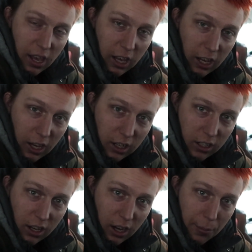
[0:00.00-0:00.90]

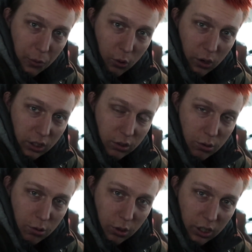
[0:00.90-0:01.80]
And I'm going
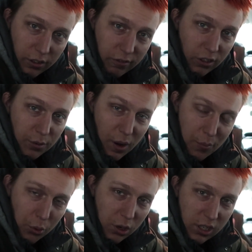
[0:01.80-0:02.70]
to convert
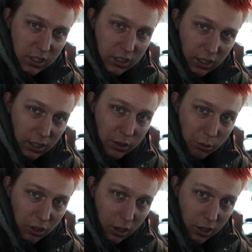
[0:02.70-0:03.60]
my Prius
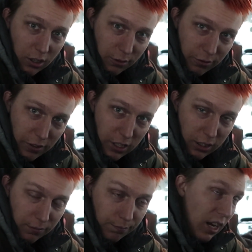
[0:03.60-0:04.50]
into an
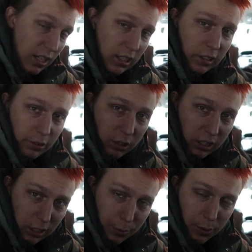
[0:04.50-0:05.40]
RV. I need to do a
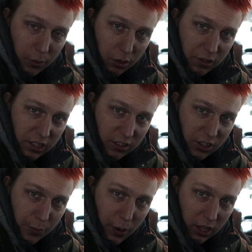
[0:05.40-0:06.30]
little bit more
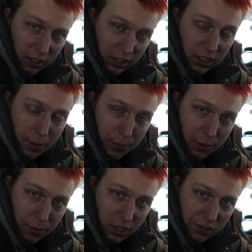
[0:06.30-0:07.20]
research, but I looked it up in
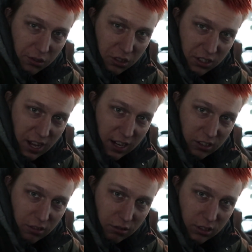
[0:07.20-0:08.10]
the Minnesota
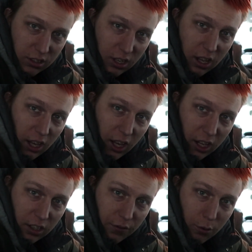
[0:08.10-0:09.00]
statutes.
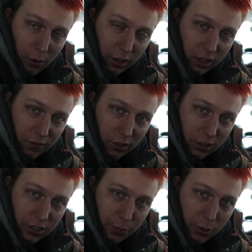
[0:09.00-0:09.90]
And if you want to
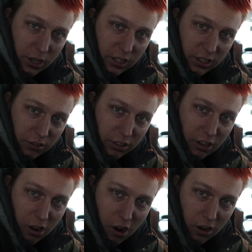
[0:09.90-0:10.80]
convert your Prius or your
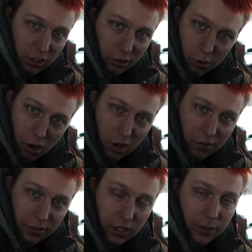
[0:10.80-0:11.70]
car into an
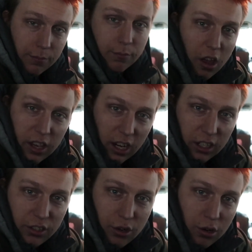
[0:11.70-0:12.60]
RV, all you got
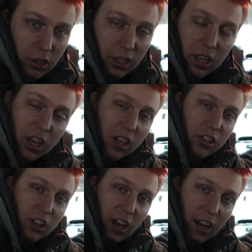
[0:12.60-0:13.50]
to do
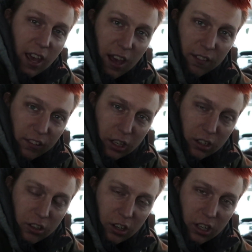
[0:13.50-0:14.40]
is you got to have like a
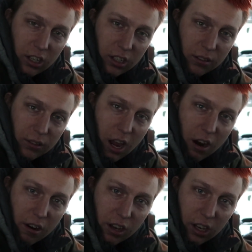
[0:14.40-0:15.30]
cooking
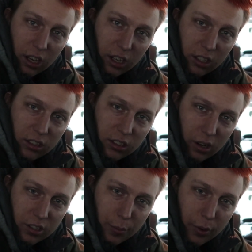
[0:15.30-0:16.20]
area,
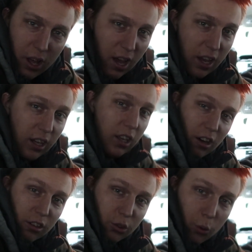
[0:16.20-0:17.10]
water supply,
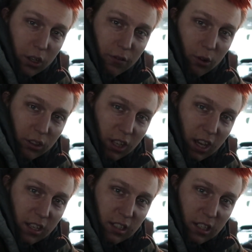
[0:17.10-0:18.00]
120 volt
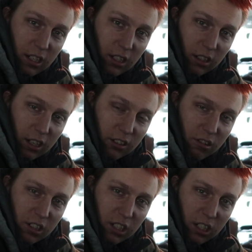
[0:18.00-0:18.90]
AC,
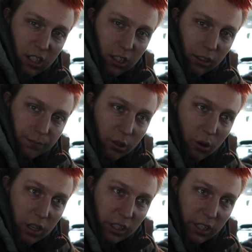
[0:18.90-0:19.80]
electricity,
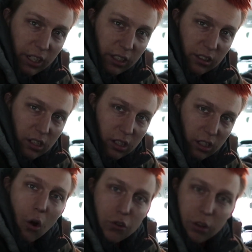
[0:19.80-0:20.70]
toilet.
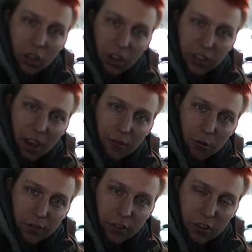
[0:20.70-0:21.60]
Oh, you can also have a
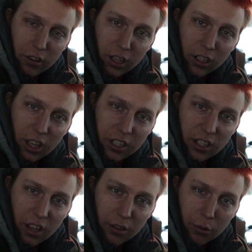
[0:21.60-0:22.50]
refrigerator. That's
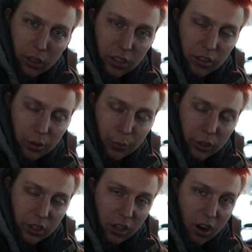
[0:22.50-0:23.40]
another one that you can
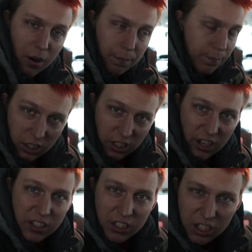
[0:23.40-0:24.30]
put in your car. There's
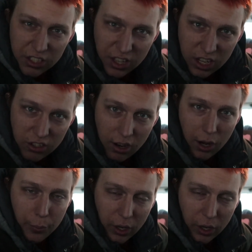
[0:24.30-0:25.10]
like 6 things. You got to